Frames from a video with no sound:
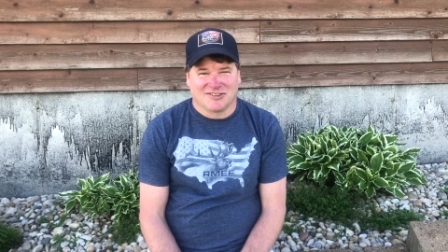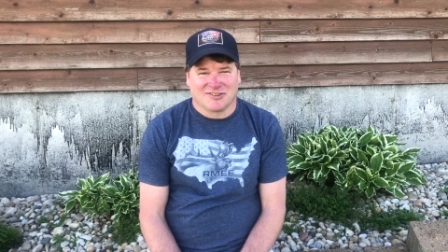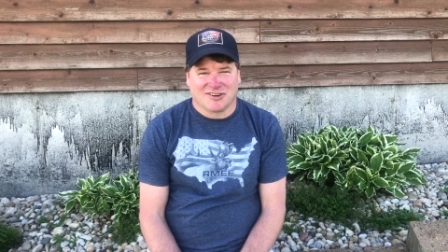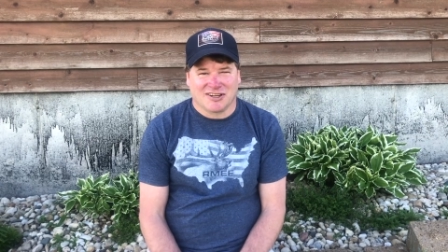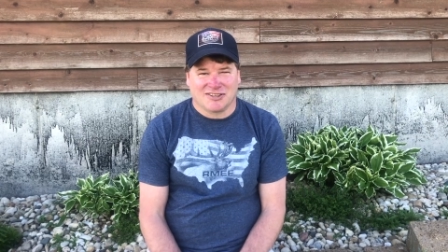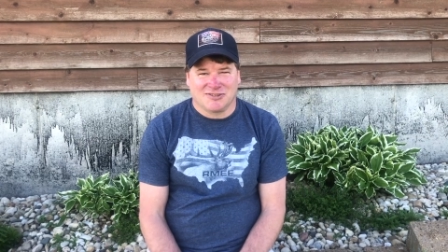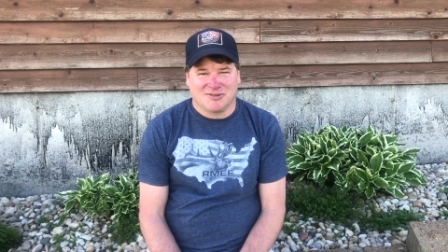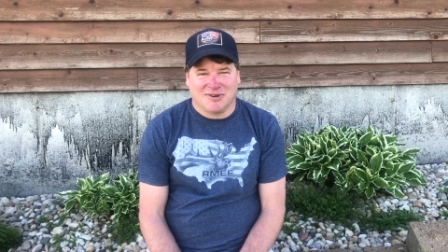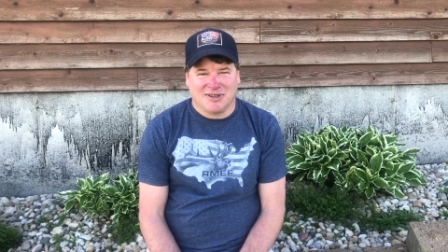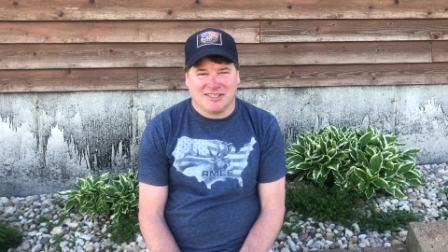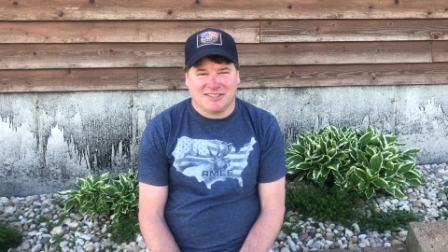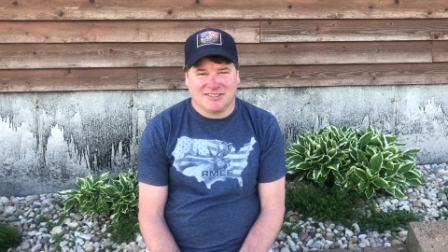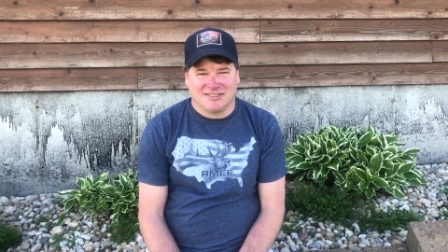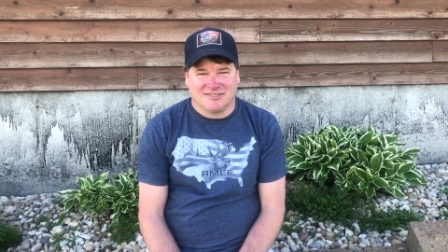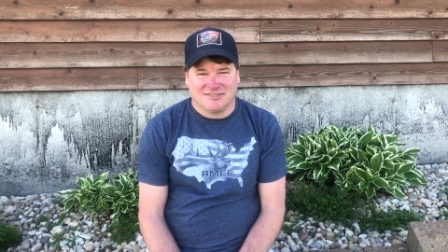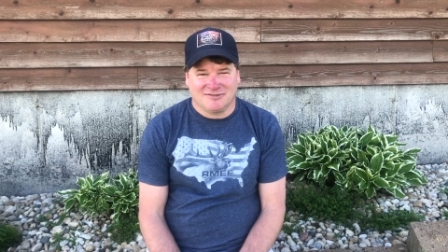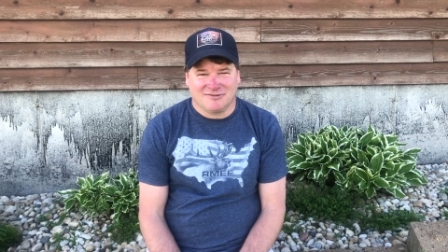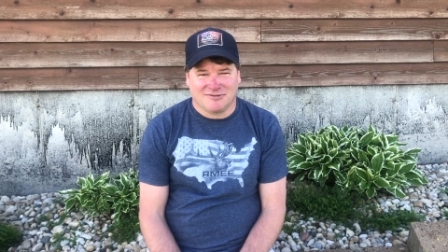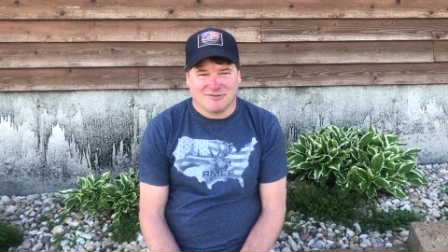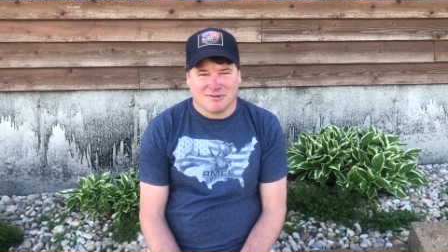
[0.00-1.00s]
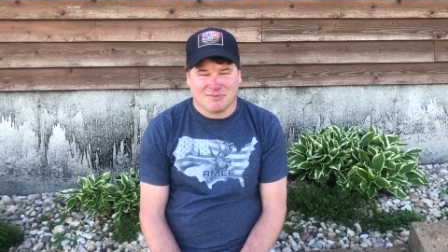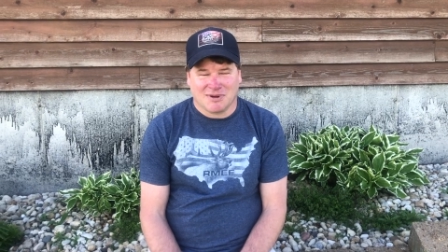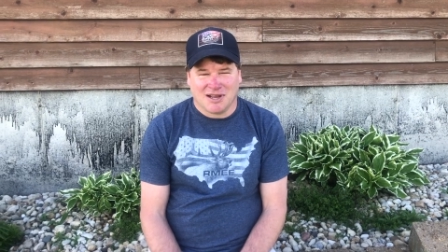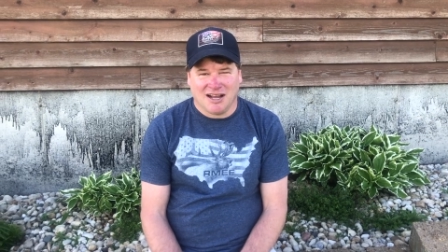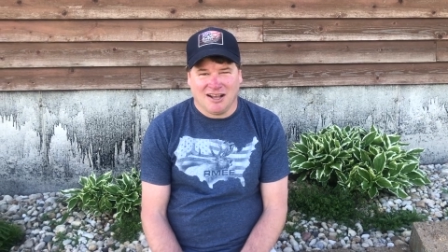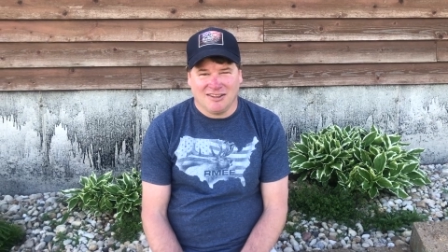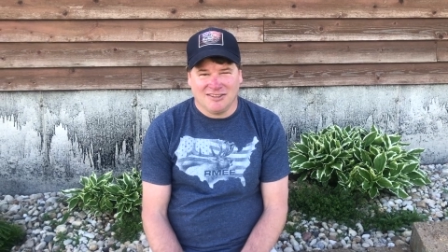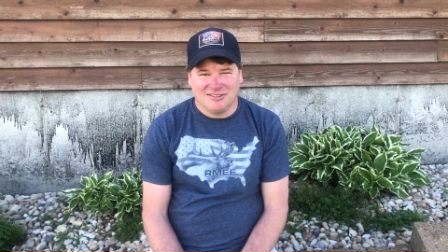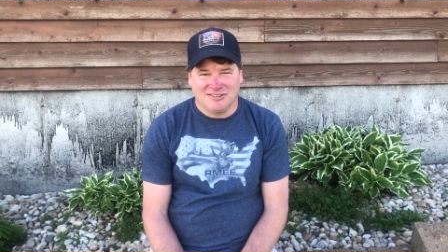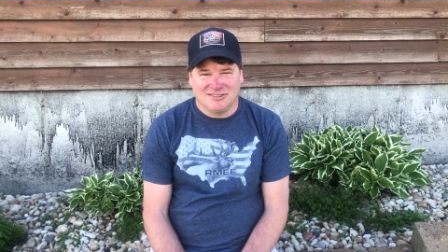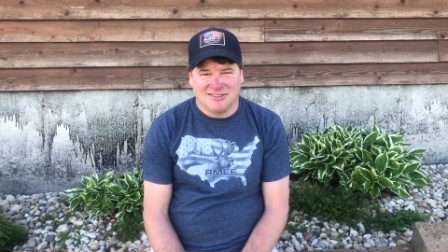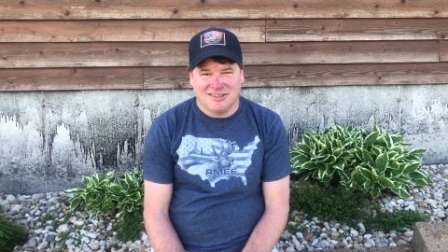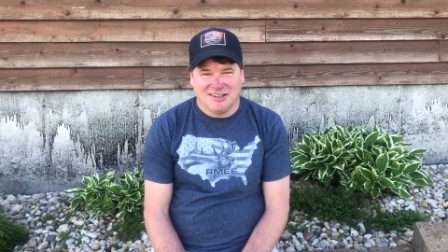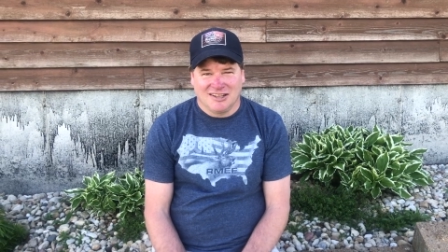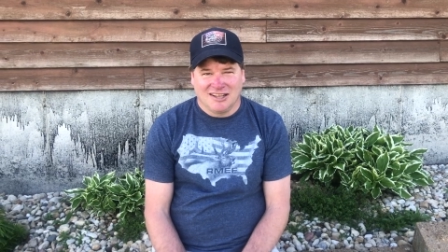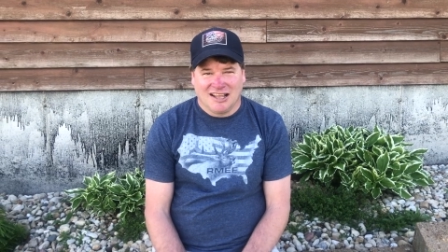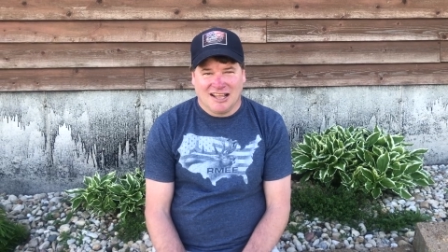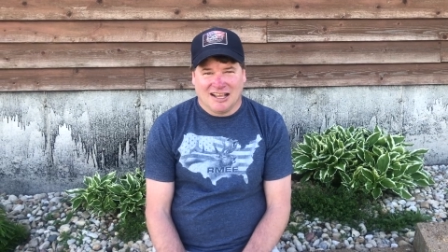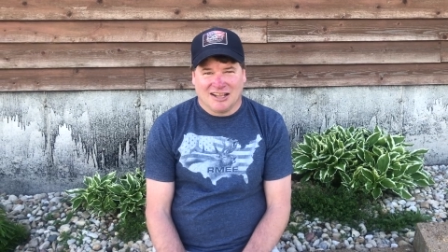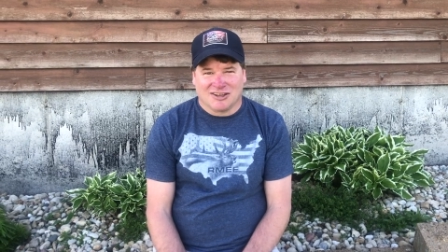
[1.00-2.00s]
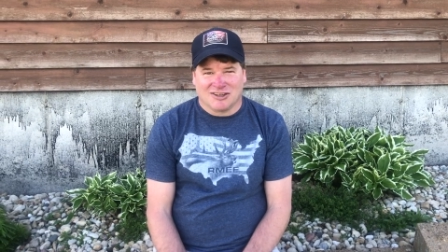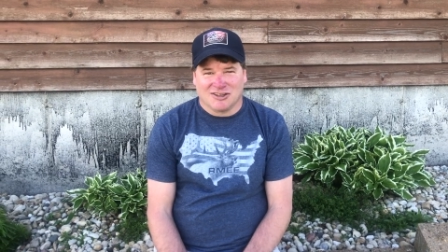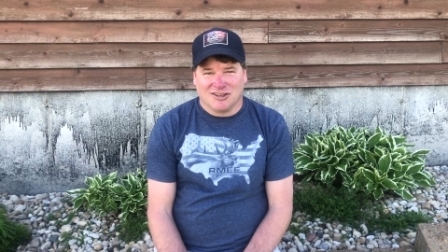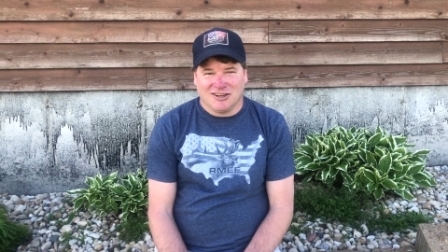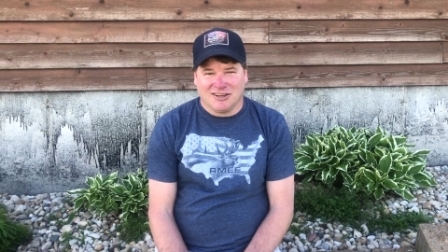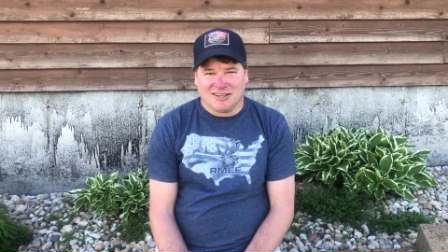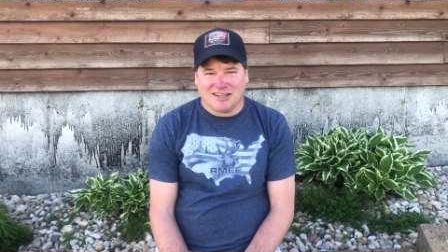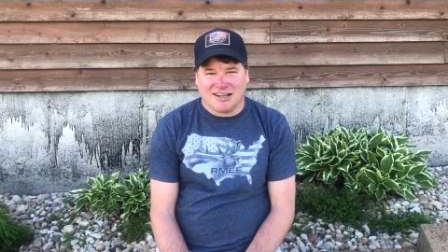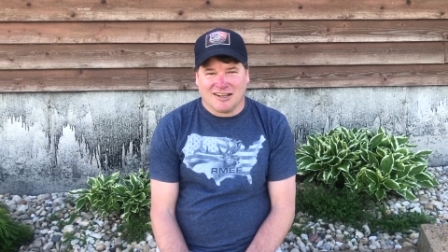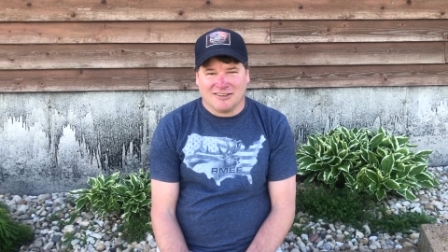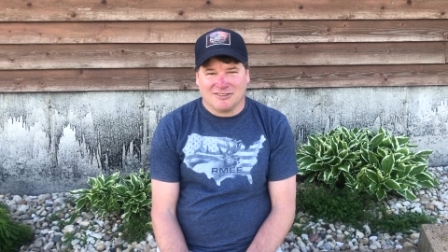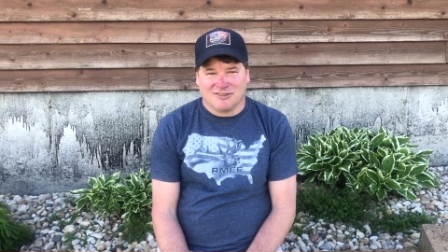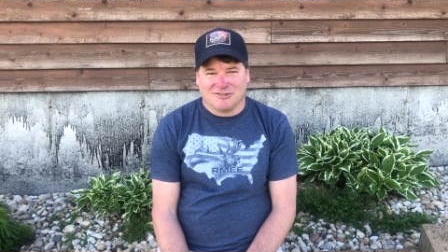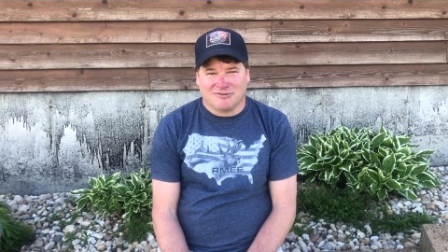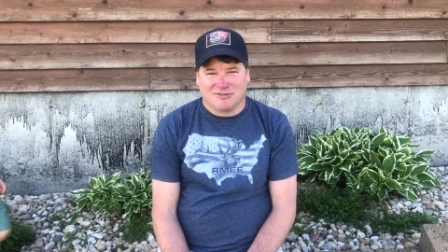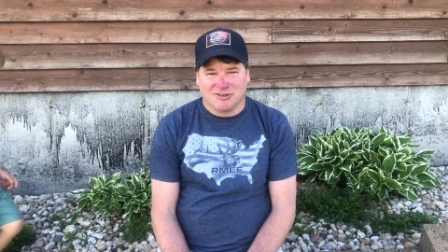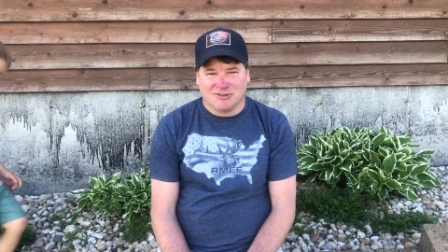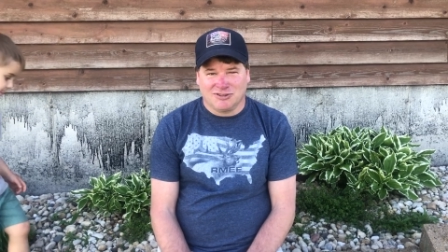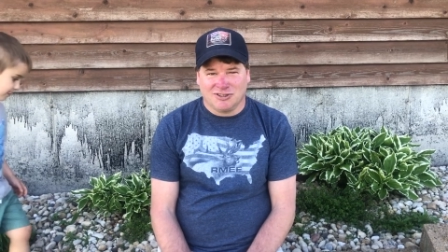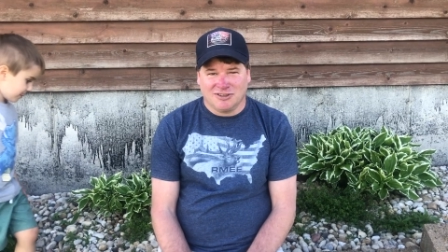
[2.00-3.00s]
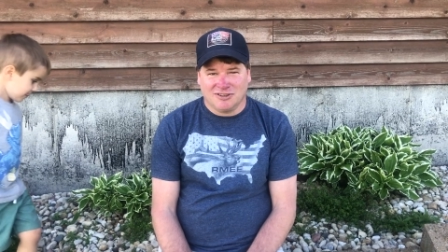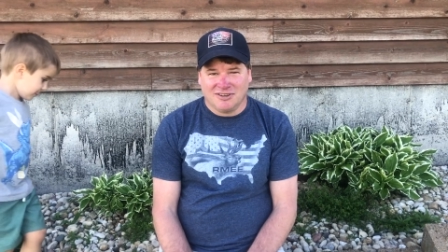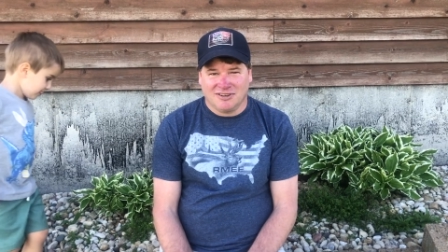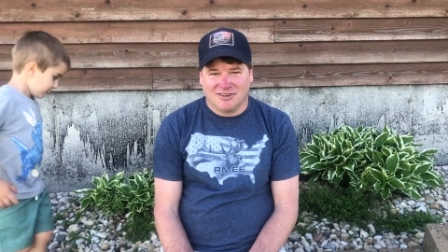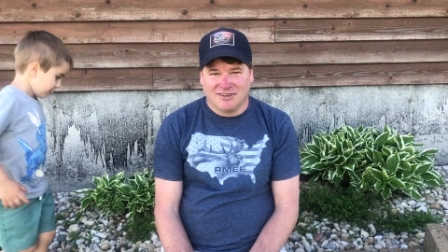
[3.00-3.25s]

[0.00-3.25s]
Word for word: graduation from college. Good luck on your future.